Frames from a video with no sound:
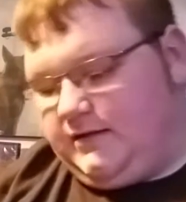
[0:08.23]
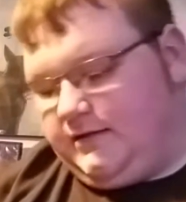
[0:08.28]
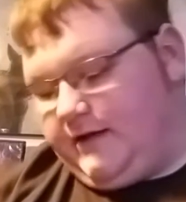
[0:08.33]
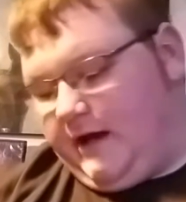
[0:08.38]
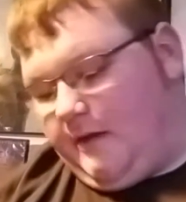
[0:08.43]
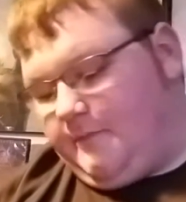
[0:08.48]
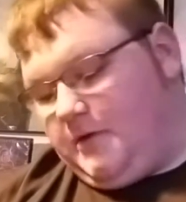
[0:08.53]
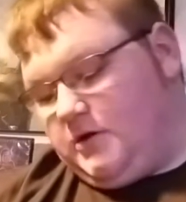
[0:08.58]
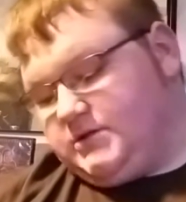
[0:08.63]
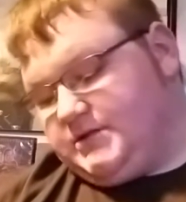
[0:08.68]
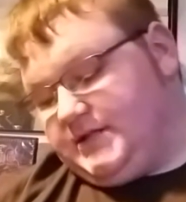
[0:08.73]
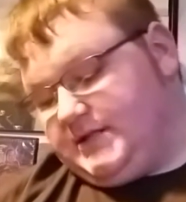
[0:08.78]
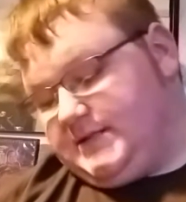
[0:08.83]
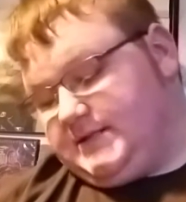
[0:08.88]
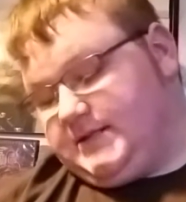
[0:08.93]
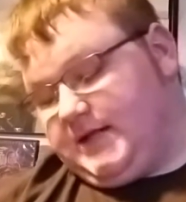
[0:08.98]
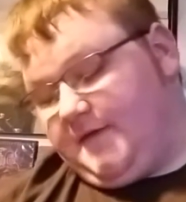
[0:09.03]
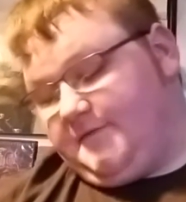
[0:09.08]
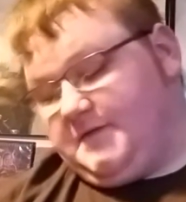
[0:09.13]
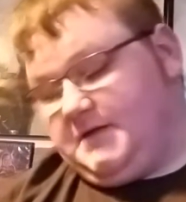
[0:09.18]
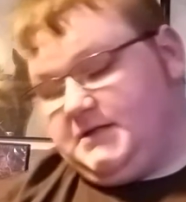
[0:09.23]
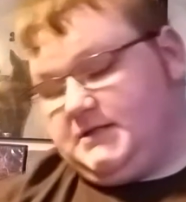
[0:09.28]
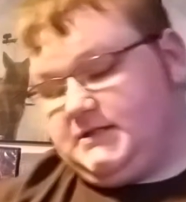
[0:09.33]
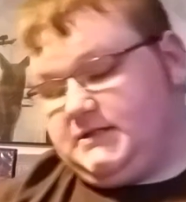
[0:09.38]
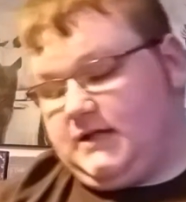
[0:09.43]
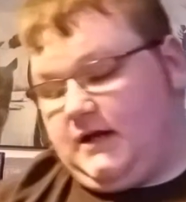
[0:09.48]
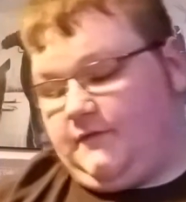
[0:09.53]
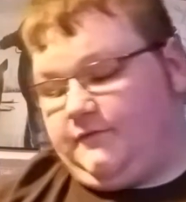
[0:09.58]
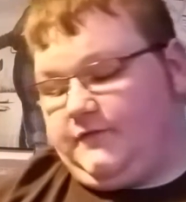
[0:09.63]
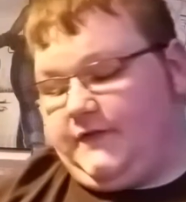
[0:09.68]
Now, most of this stuff is
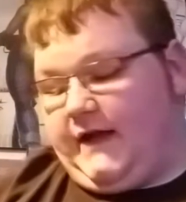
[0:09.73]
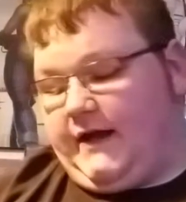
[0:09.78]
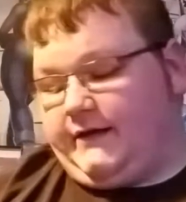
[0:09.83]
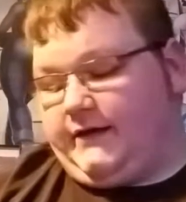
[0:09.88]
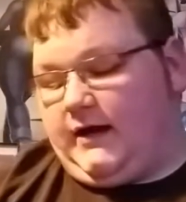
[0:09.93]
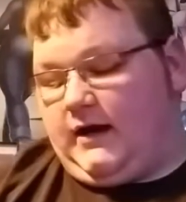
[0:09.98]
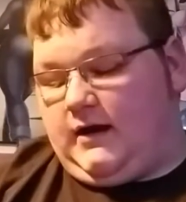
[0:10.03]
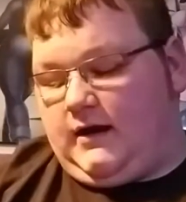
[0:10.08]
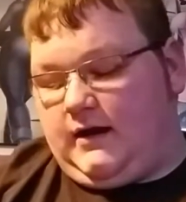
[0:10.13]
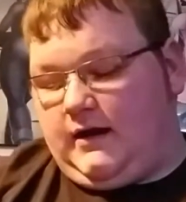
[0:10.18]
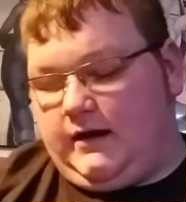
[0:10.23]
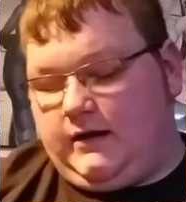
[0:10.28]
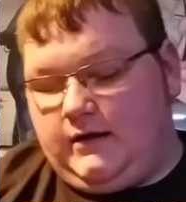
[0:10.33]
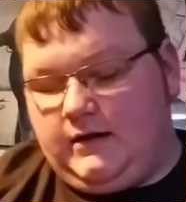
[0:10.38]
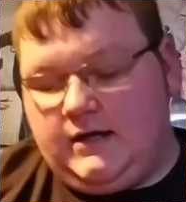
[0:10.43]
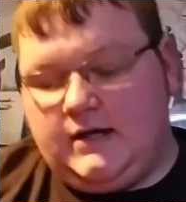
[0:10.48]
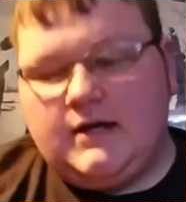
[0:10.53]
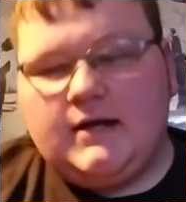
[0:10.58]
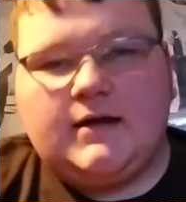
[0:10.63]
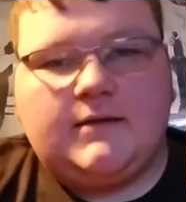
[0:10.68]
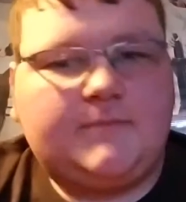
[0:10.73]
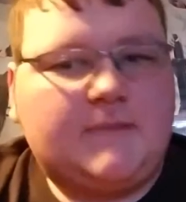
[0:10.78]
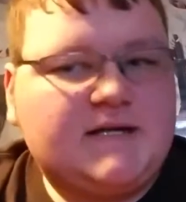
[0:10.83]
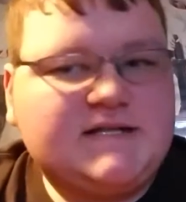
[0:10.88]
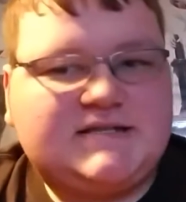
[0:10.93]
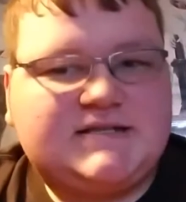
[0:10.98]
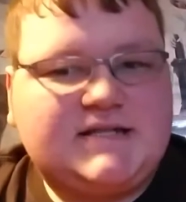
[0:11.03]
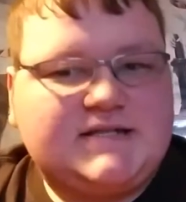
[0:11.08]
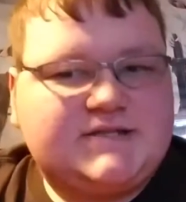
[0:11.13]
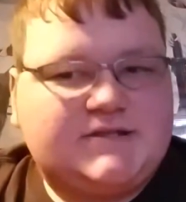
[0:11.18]
stuff that my
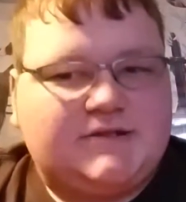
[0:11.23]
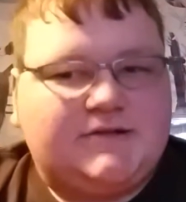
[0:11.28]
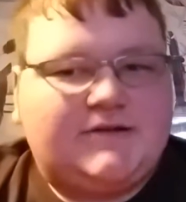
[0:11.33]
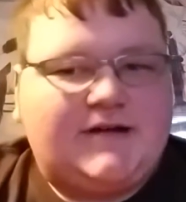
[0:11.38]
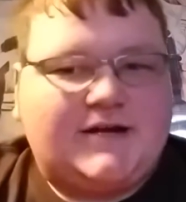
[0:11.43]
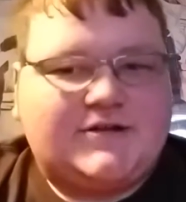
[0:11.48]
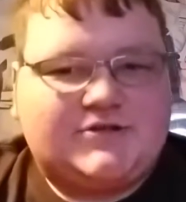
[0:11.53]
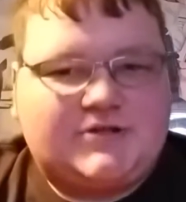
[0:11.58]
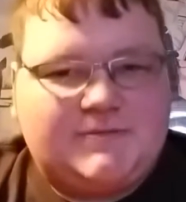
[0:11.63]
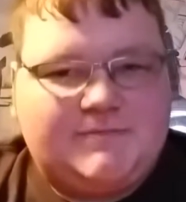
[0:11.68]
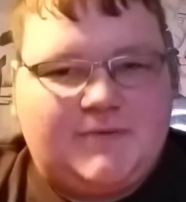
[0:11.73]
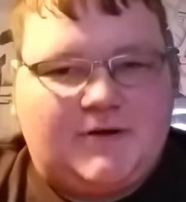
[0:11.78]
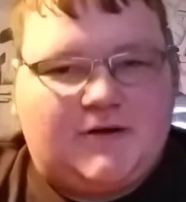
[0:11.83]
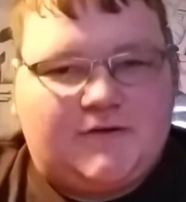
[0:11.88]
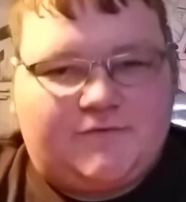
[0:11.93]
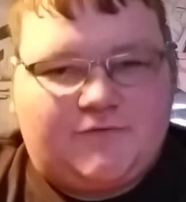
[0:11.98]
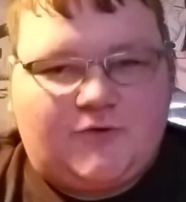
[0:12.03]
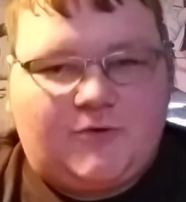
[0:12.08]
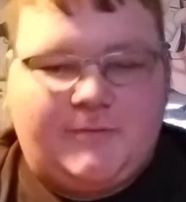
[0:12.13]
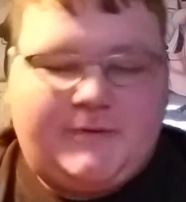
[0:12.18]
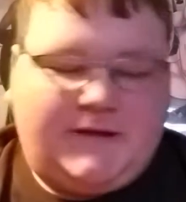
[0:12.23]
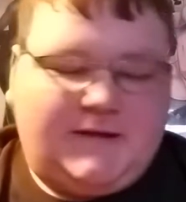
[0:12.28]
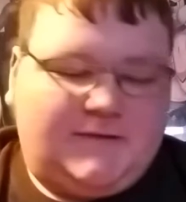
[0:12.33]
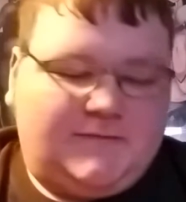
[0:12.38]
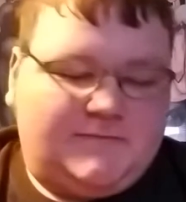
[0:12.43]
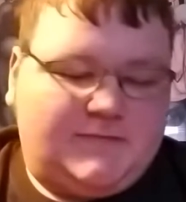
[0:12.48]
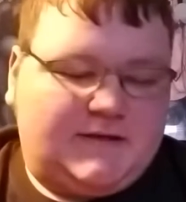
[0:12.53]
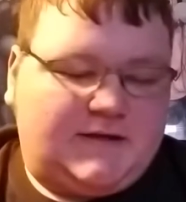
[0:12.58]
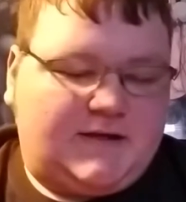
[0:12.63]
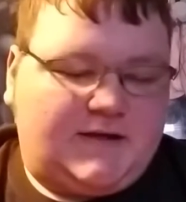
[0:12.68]
sister actually bought for me
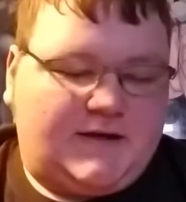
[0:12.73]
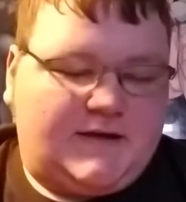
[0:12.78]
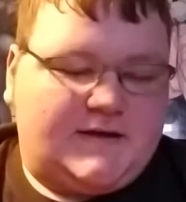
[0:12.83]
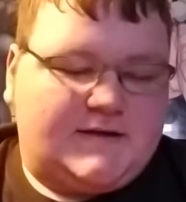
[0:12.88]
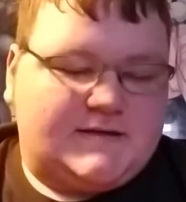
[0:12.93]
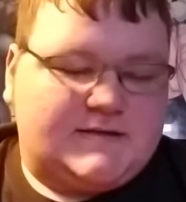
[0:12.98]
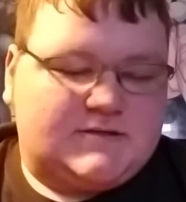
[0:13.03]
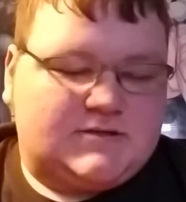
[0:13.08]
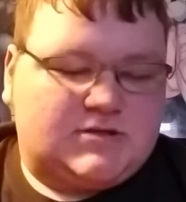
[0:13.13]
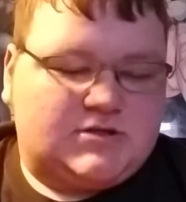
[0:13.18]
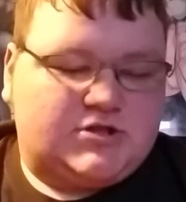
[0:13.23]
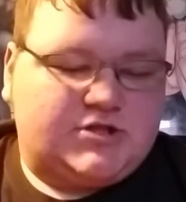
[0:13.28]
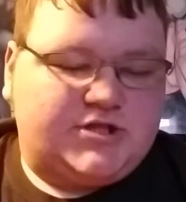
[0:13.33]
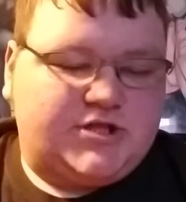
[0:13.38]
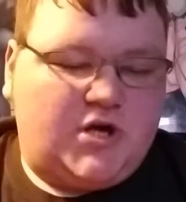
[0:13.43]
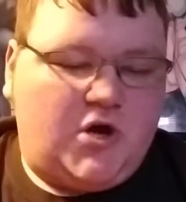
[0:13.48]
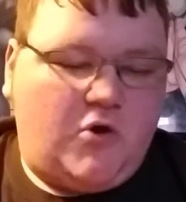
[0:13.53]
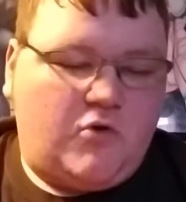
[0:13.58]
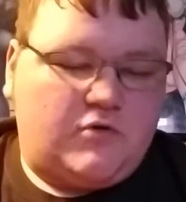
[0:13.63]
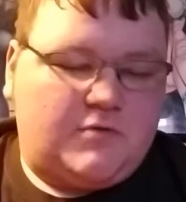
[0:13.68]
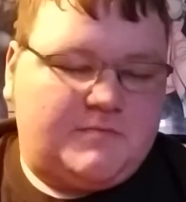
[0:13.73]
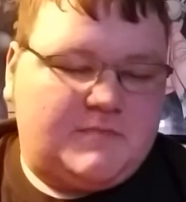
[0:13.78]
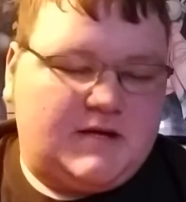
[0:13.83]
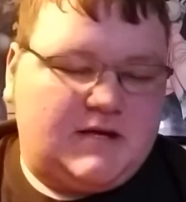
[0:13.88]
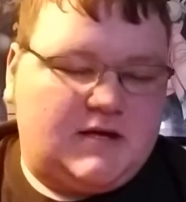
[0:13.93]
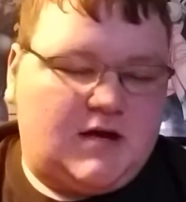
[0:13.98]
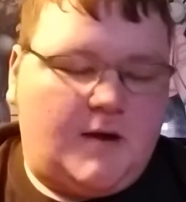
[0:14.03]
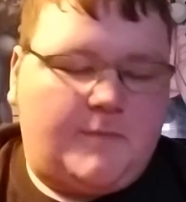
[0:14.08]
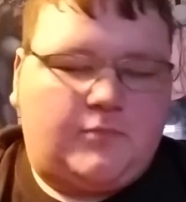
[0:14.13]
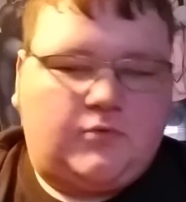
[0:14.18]
because she owed
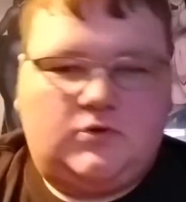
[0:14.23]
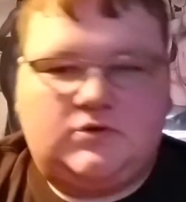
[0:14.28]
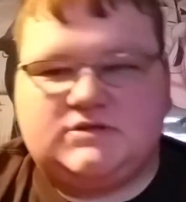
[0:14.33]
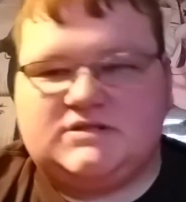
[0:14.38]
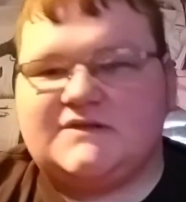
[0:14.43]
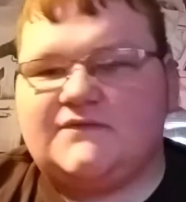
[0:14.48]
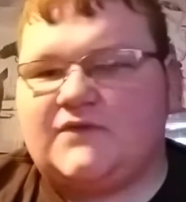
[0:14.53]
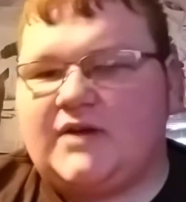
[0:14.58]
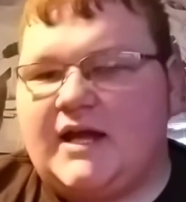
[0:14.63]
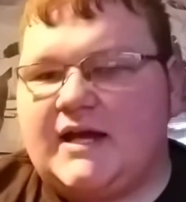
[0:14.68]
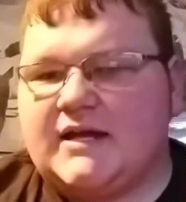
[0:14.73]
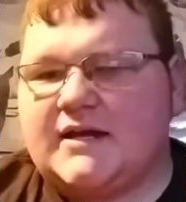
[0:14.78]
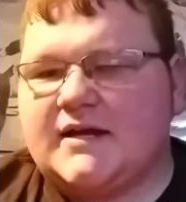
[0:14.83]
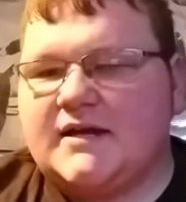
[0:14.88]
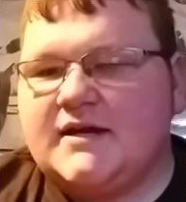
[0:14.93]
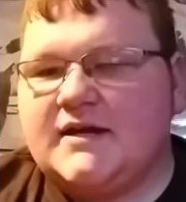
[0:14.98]
me upwards of like